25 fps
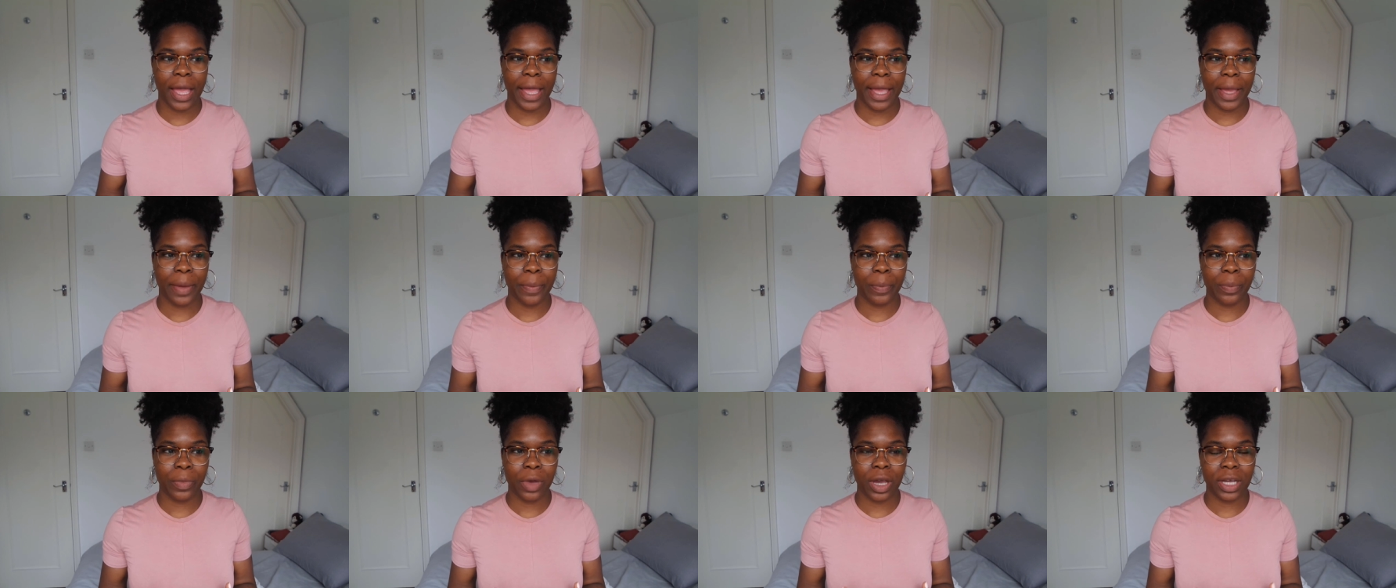
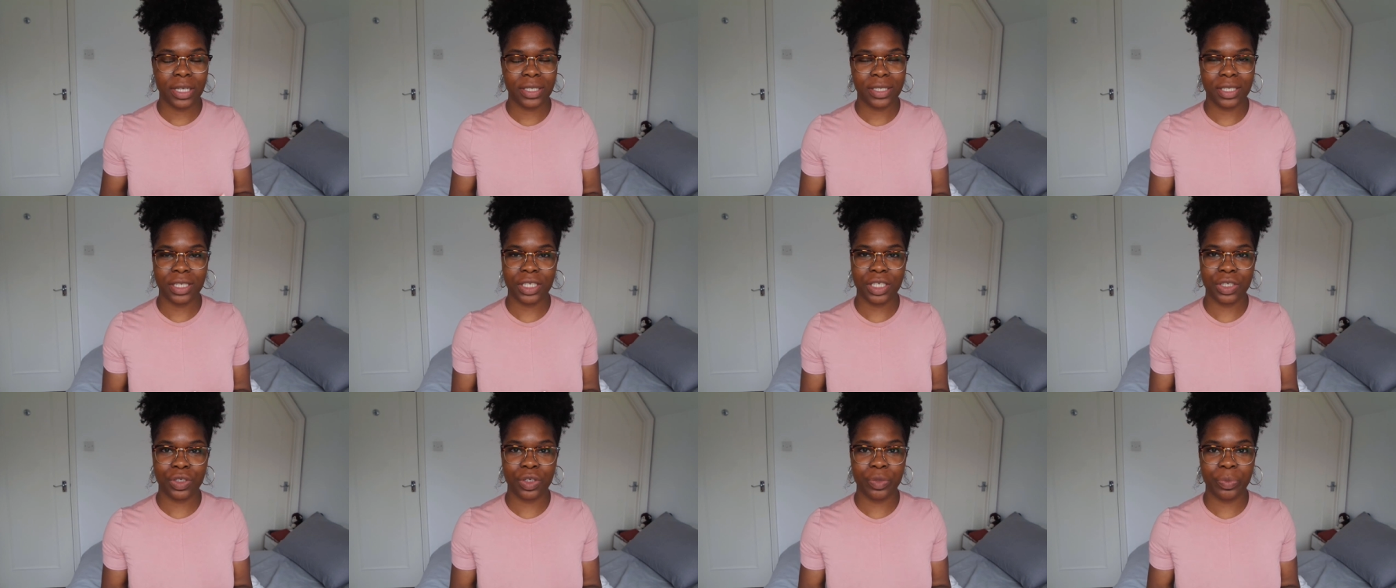Um, I
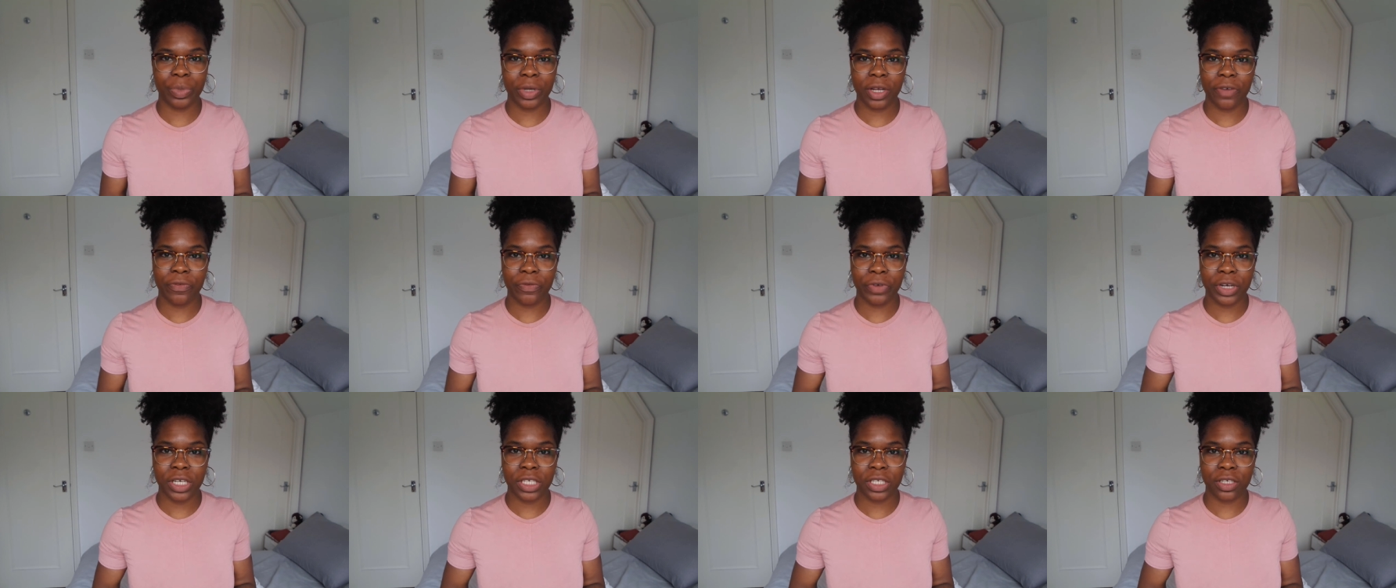did do a bit
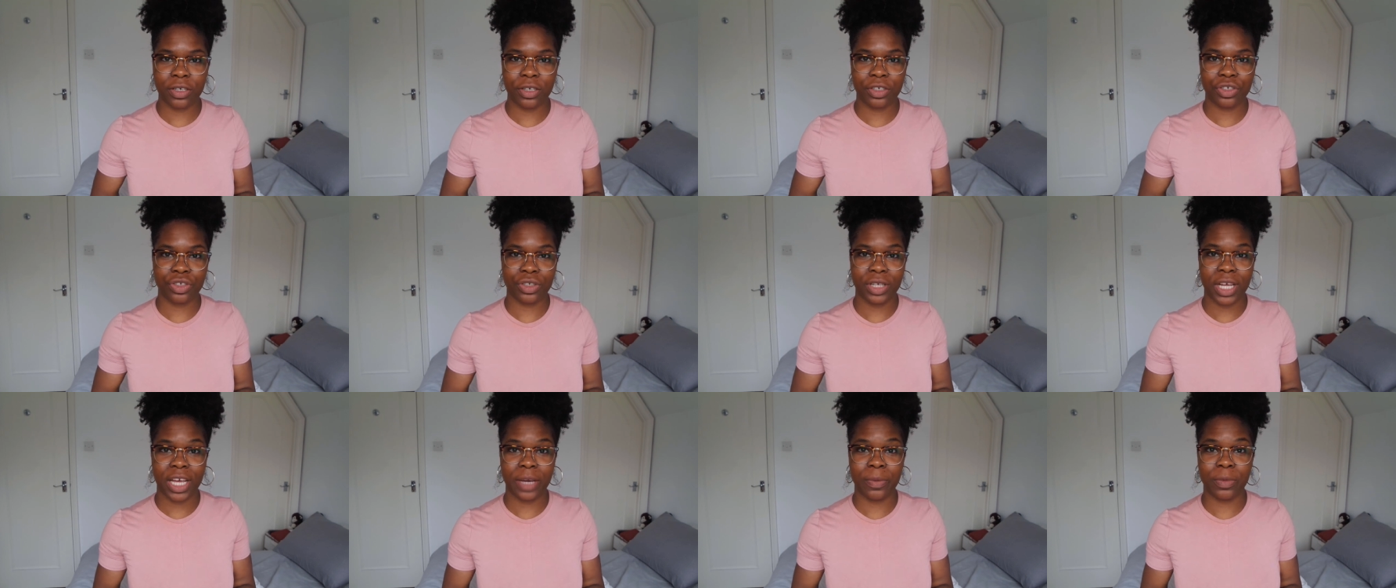of
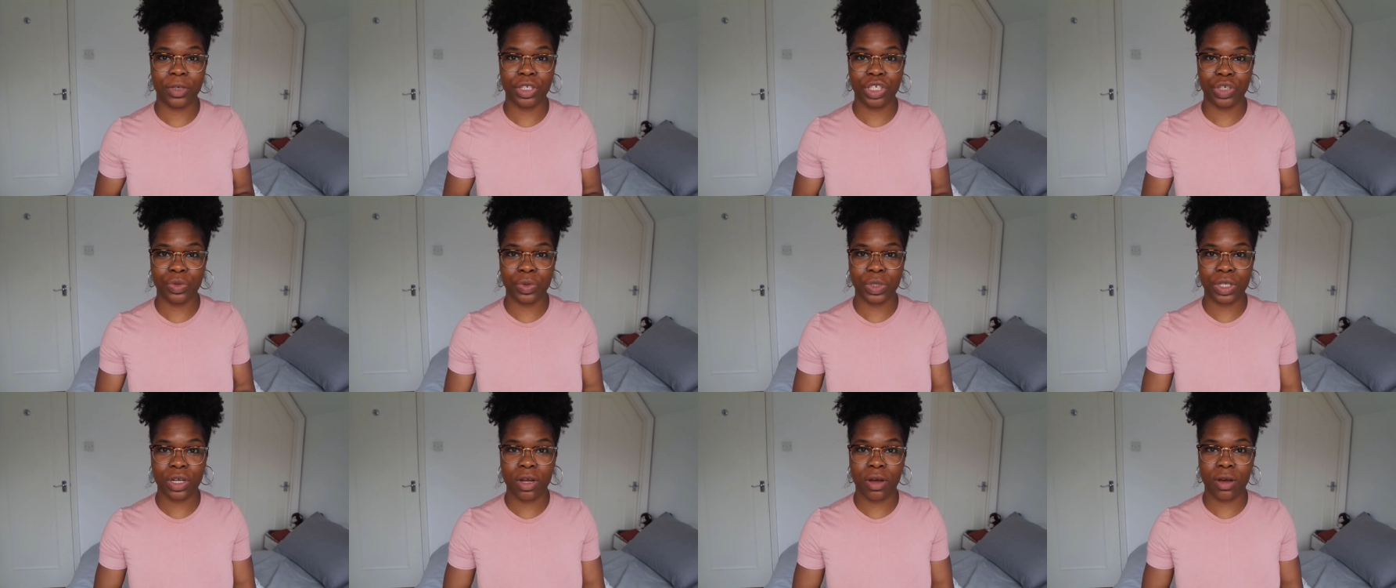research on how
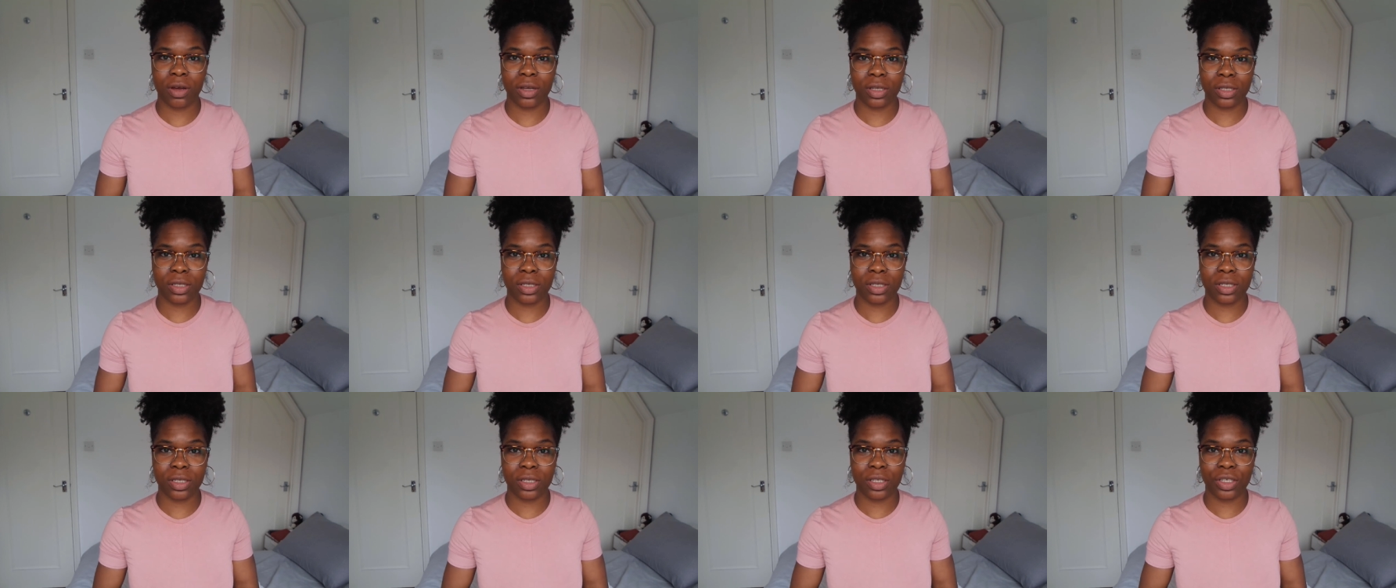much it would
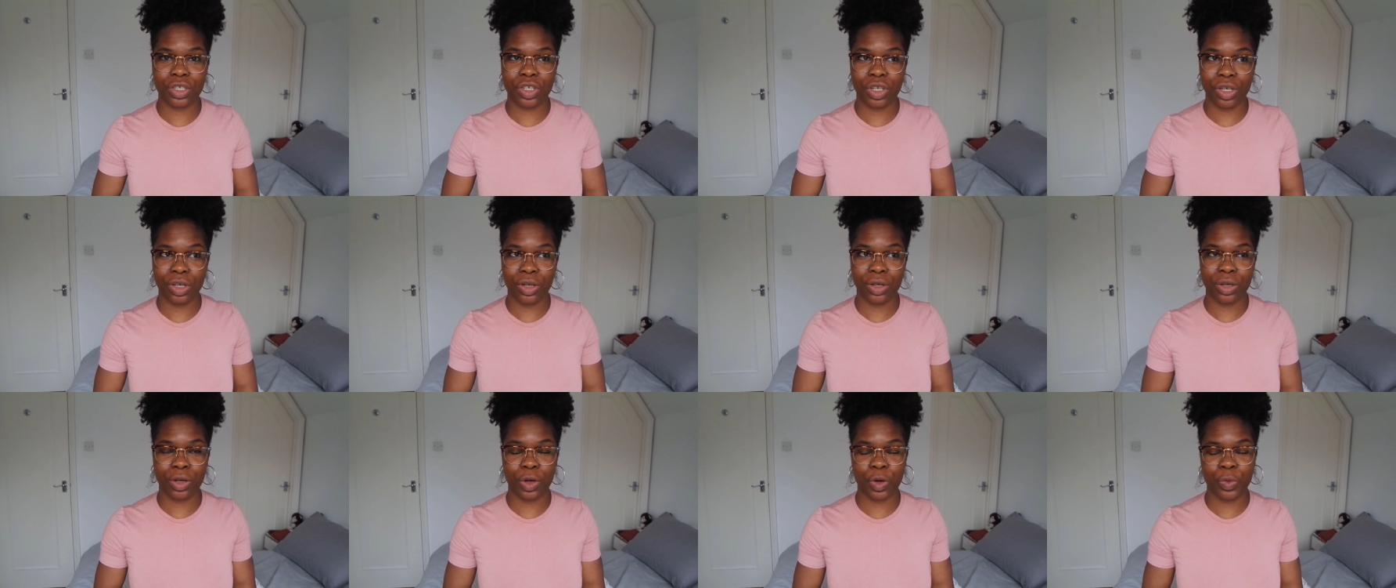cost to